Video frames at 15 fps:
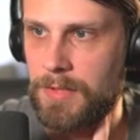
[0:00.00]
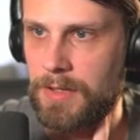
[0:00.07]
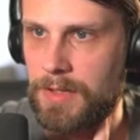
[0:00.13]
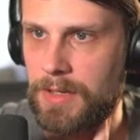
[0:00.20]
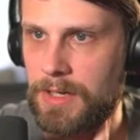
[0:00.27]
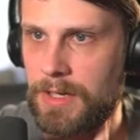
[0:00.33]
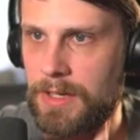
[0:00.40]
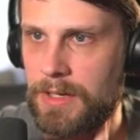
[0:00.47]

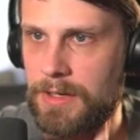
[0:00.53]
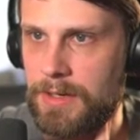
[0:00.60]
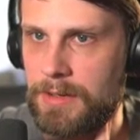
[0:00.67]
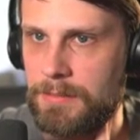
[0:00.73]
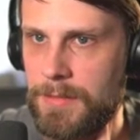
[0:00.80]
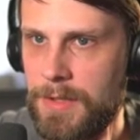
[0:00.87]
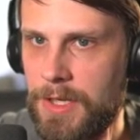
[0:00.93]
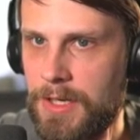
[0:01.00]

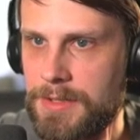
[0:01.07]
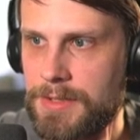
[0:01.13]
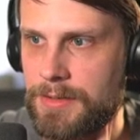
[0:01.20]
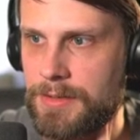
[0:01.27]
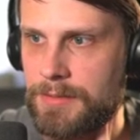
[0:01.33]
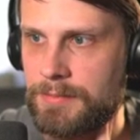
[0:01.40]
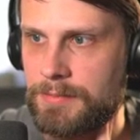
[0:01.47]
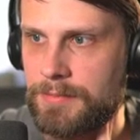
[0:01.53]
I'm not
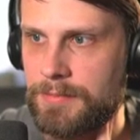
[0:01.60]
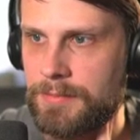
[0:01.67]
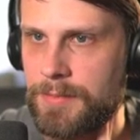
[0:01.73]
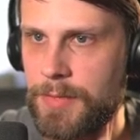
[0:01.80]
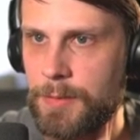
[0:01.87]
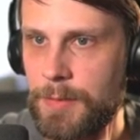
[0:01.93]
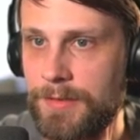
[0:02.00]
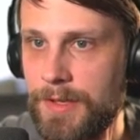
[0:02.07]
sure,
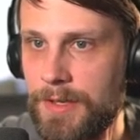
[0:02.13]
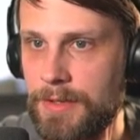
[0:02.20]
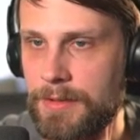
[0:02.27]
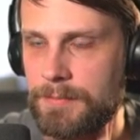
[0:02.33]
but we'll take it.